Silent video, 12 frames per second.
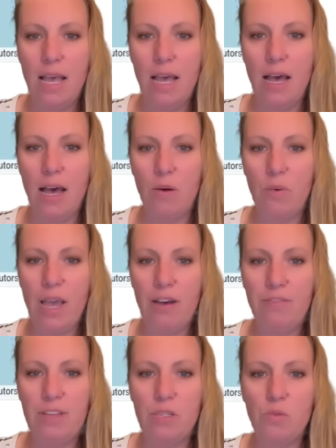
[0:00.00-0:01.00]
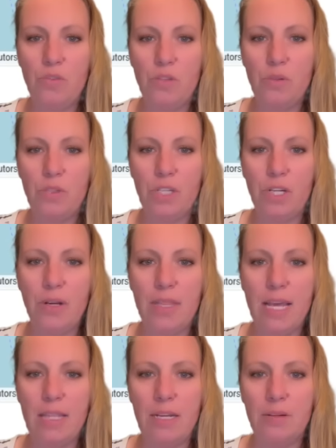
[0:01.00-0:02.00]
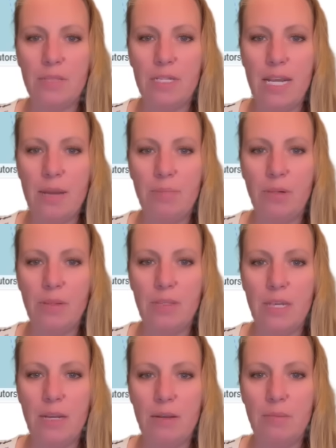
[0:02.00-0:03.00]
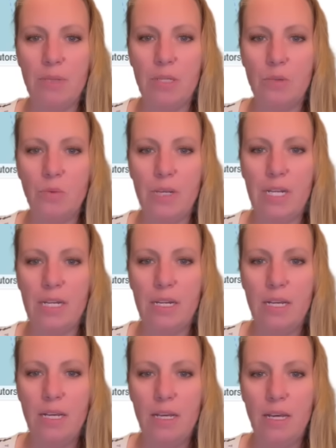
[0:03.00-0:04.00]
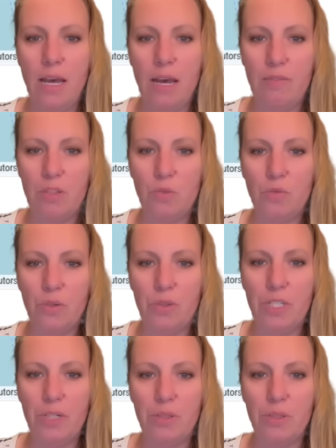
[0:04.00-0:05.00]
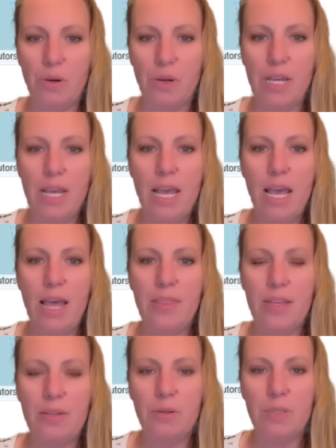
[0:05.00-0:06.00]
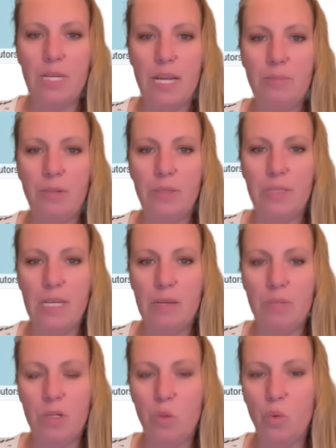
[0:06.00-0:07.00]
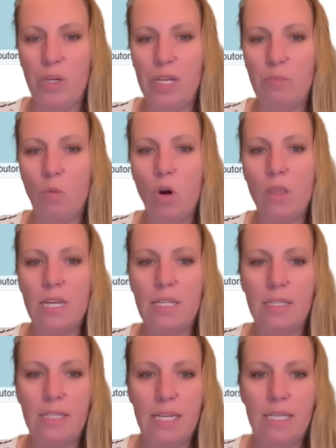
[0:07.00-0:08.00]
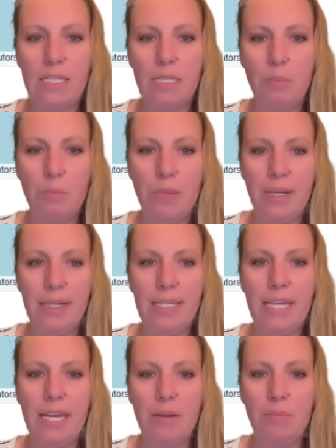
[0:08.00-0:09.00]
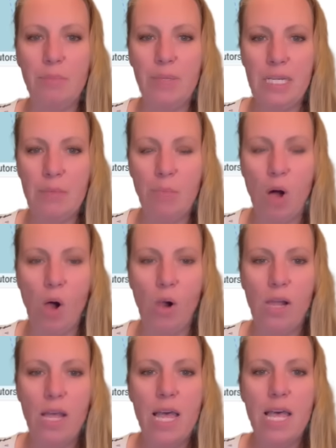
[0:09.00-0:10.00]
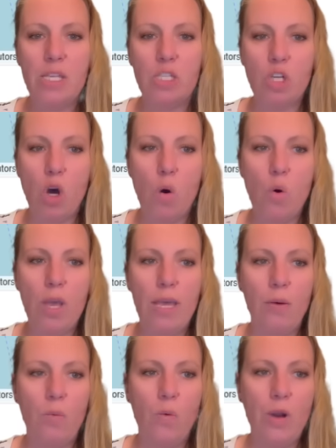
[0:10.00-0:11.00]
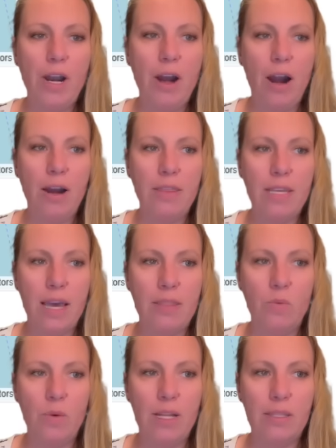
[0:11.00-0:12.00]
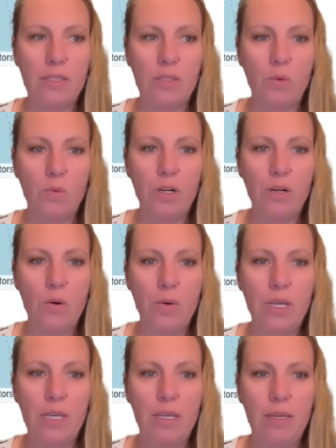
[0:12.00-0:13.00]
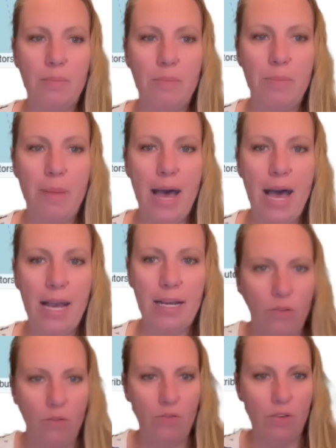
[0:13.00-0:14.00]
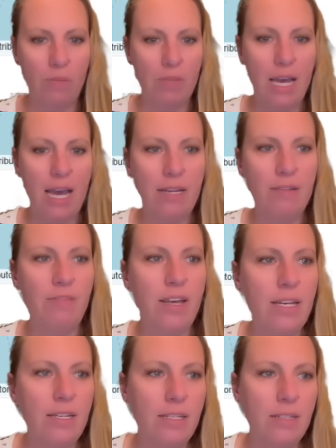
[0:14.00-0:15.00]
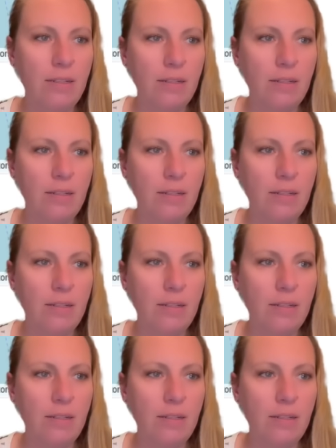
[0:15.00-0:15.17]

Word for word: Uh, we have Vesuvius here and then there's Naples in between uh, Vesuvius here, sorry. And then there's Naples in between, more than 6 million people. So where are the other ones? So we're going back from that event,